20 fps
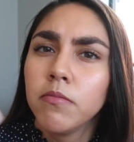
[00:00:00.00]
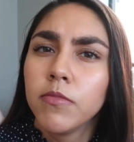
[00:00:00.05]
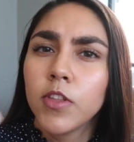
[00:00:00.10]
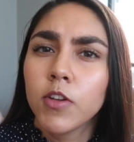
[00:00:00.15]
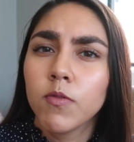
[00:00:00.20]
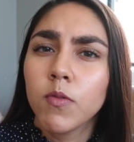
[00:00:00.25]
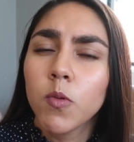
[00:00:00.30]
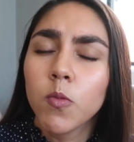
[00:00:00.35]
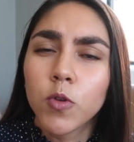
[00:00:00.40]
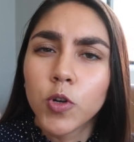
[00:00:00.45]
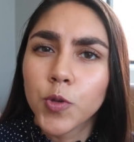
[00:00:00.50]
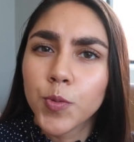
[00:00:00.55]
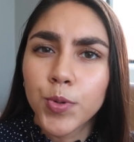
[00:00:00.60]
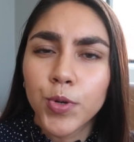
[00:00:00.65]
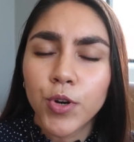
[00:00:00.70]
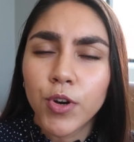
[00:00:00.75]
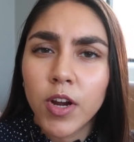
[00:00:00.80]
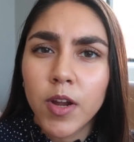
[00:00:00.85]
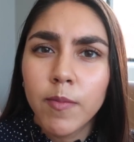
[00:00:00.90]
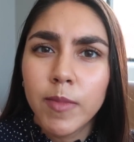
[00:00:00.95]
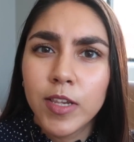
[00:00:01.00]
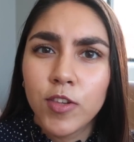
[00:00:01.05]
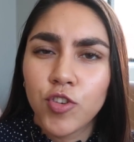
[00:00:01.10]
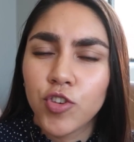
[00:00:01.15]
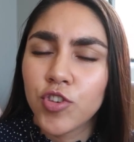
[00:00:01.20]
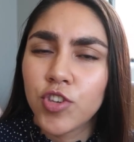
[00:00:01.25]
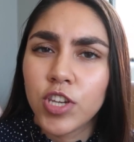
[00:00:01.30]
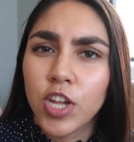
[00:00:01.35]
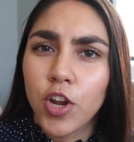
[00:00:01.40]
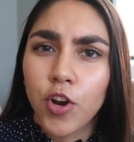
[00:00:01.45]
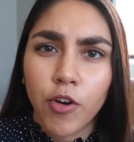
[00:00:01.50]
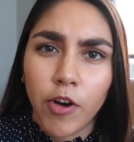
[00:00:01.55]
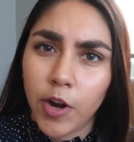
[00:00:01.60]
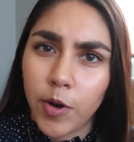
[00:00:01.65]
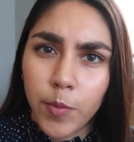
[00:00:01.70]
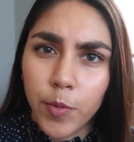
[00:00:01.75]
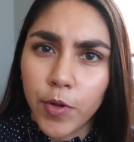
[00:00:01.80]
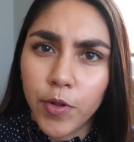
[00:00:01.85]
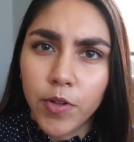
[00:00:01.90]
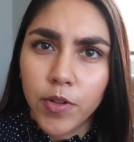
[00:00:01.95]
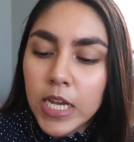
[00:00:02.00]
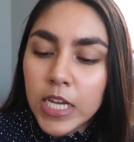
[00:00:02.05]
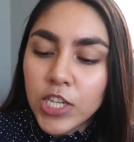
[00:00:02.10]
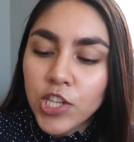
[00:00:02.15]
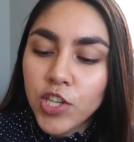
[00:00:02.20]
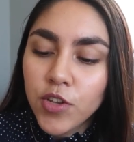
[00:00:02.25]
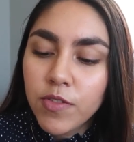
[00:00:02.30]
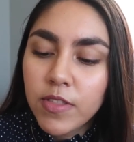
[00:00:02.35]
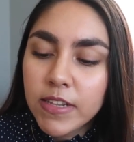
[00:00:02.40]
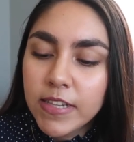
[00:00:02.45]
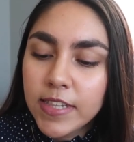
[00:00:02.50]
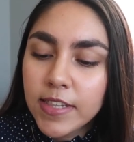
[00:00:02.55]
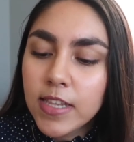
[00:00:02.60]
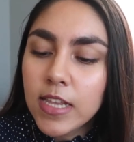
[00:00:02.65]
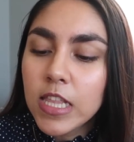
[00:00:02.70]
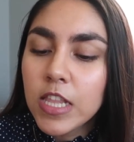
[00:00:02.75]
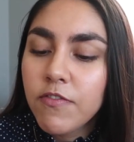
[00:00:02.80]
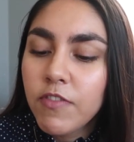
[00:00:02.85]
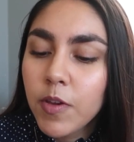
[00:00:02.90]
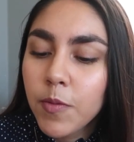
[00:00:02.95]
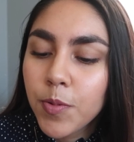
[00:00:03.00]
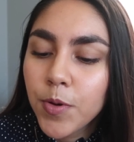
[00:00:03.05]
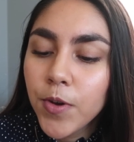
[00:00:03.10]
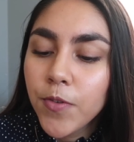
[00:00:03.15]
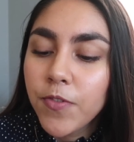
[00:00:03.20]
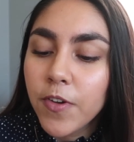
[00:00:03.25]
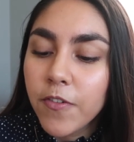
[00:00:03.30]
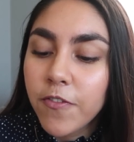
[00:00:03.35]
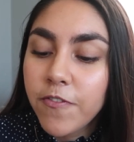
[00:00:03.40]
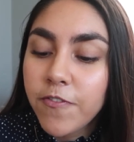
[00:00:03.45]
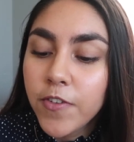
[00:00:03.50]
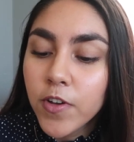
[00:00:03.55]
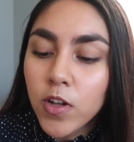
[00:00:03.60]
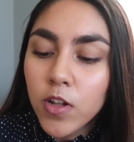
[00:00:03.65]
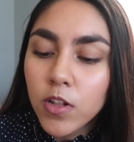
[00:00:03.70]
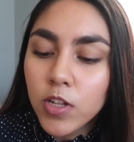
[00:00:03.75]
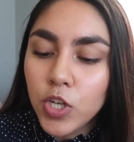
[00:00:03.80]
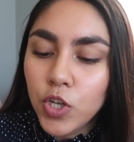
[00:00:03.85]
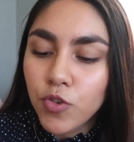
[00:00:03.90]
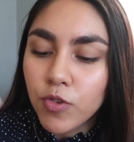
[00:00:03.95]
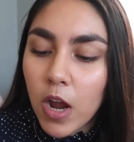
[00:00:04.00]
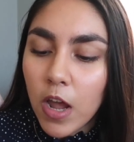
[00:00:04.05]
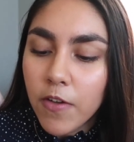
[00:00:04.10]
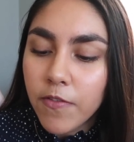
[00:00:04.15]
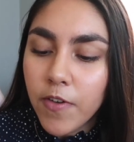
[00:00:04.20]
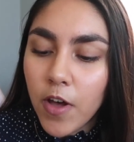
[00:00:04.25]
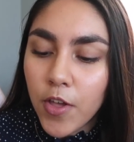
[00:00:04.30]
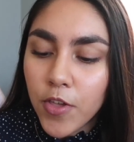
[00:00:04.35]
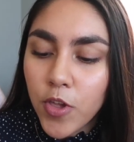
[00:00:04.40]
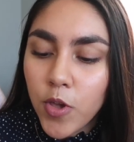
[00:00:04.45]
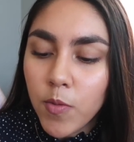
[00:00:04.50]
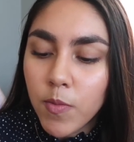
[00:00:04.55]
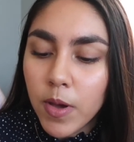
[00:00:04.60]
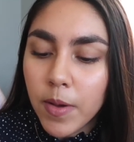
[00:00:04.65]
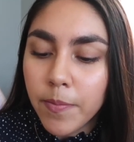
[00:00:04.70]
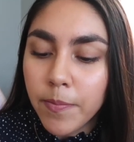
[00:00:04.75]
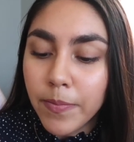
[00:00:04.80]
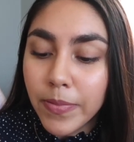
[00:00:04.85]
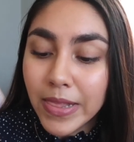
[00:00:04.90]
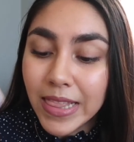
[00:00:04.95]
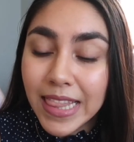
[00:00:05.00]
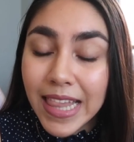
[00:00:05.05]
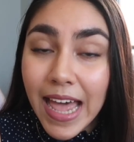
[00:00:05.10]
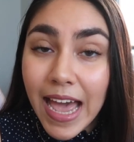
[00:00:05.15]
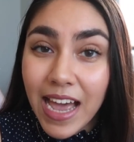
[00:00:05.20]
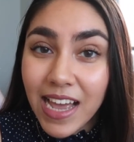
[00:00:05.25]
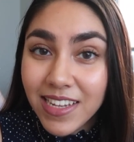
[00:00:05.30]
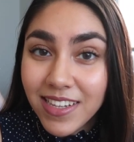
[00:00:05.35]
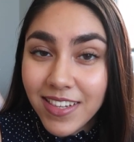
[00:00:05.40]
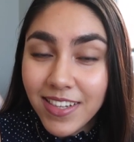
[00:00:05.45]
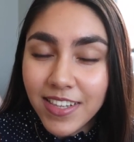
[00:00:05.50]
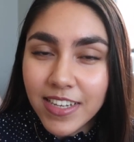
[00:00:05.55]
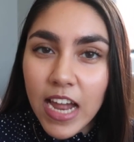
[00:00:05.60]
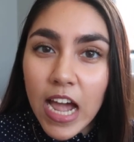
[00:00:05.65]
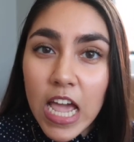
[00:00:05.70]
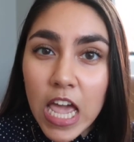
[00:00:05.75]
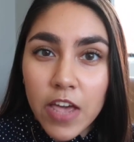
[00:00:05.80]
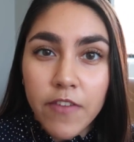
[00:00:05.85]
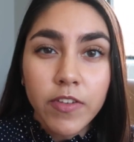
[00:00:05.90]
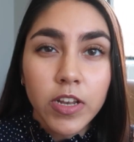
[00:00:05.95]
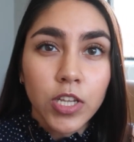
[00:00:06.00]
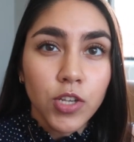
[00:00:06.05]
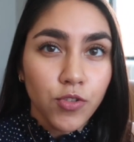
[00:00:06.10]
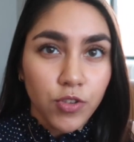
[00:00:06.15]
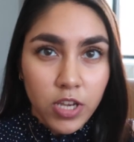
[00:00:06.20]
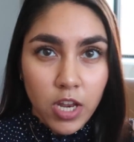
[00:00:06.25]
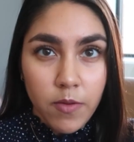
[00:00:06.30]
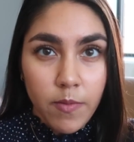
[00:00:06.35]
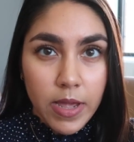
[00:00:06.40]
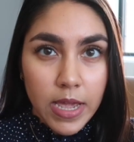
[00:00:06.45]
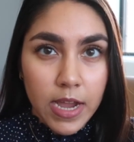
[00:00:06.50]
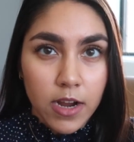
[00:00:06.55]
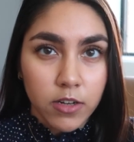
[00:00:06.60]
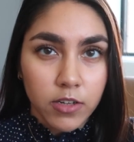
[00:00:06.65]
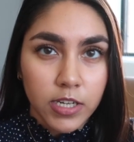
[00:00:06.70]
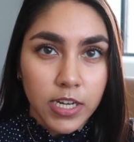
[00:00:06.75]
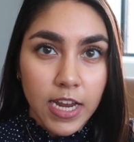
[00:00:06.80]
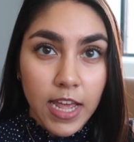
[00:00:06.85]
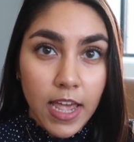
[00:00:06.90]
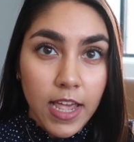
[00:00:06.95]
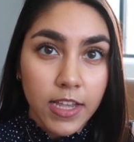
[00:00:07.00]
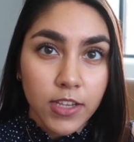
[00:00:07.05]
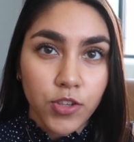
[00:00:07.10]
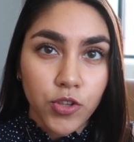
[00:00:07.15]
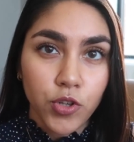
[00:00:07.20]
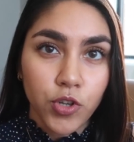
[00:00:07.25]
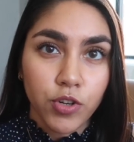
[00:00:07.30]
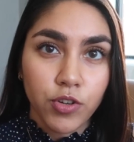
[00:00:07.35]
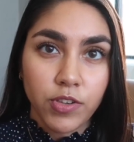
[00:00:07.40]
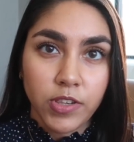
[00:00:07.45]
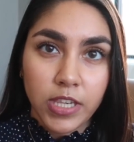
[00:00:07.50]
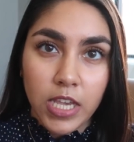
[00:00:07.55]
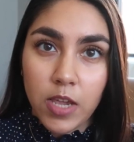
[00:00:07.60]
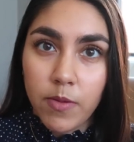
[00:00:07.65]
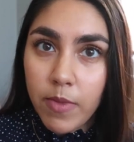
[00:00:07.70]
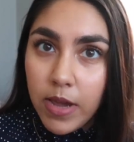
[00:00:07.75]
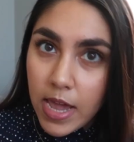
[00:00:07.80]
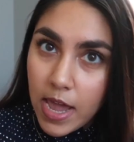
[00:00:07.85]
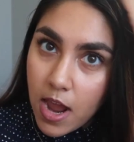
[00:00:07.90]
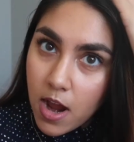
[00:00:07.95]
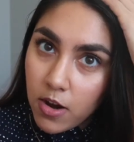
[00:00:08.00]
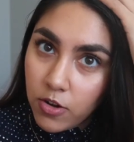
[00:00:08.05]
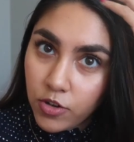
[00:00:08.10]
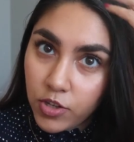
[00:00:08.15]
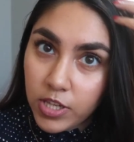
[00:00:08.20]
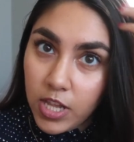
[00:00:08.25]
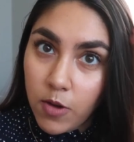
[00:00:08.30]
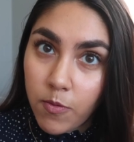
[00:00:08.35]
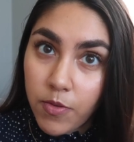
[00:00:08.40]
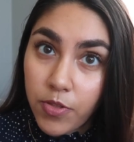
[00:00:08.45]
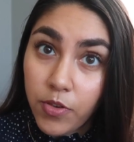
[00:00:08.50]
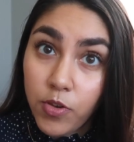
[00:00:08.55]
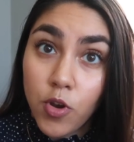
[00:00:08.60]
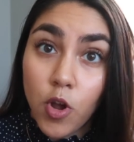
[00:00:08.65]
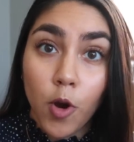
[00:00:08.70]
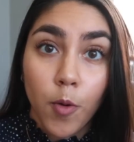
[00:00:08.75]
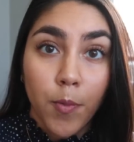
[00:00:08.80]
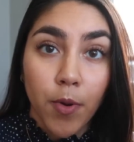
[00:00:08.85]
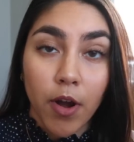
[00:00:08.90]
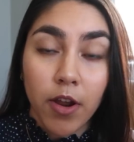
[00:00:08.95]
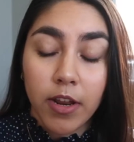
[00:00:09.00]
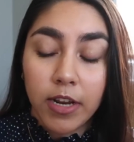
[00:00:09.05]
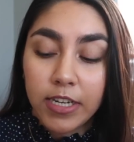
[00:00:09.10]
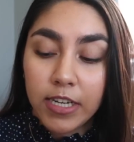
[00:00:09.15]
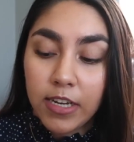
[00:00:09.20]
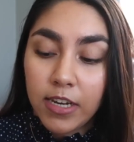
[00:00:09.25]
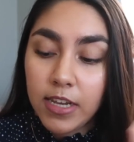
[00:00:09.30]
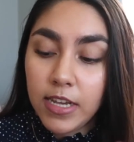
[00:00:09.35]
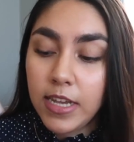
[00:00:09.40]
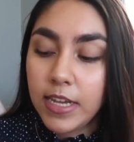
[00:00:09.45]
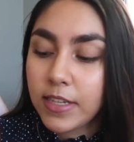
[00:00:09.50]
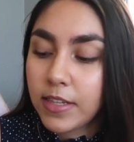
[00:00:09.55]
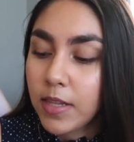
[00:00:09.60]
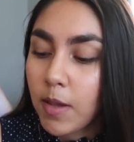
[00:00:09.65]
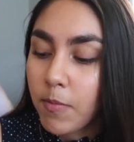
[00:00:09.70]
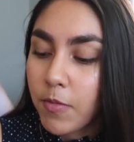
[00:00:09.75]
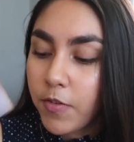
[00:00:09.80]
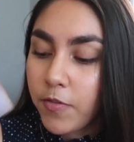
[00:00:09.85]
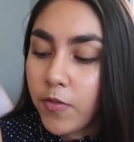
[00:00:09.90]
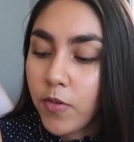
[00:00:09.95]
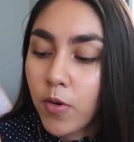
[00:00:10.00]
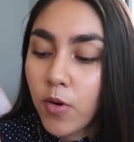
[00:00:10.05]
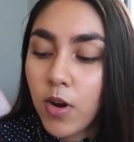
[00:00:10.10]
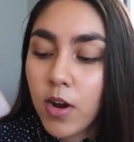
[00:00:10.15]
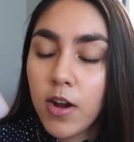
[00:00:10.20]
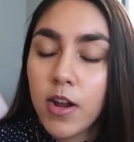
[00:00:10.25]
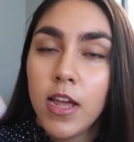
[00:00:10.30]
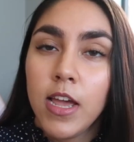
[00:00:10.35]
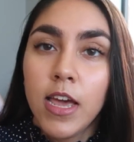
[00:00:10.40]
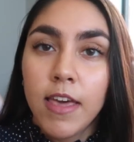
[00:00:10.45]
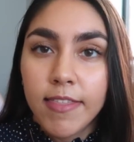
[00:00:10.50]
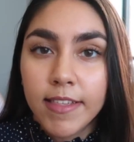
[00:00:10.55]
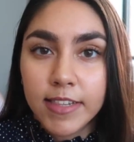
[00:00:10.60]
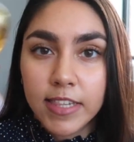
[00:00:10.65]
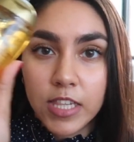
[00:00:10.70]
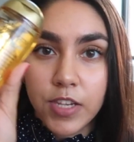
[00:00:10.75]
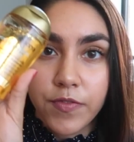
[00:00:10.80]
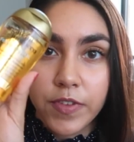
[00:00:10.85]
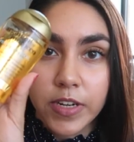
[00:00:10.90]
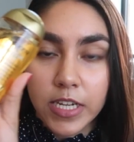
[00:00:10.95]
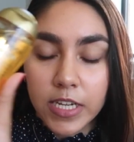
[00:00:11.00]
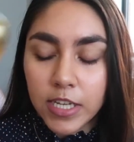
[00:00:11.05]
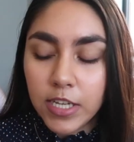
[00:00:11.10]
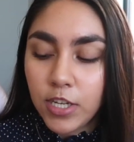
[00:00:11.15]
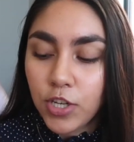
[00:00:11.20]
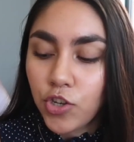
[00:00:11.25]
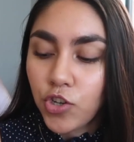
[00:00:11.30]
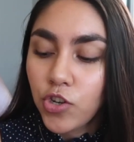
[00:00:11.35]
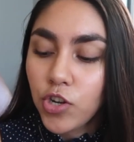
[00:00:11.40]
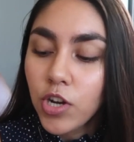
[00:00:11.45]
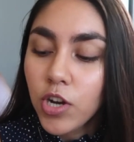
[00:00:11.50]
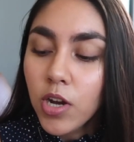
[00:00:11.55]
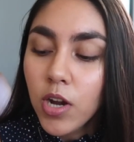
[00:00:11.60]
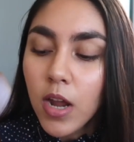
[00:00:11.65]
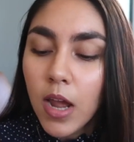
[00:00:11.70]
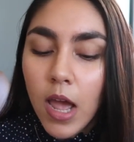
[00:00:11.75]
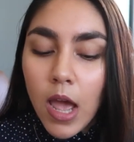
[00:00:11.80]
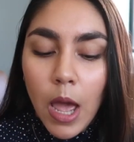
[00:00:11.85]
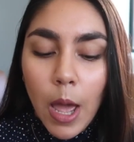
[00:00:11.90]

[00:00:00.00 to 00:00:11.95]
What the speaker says: The rewards program is just incredible. So this is a Living Proof Full Dry Volume Blast. I haven't used it in my hair today, so you're seeing my hair just like with no product in it except for this leave-in conditioner.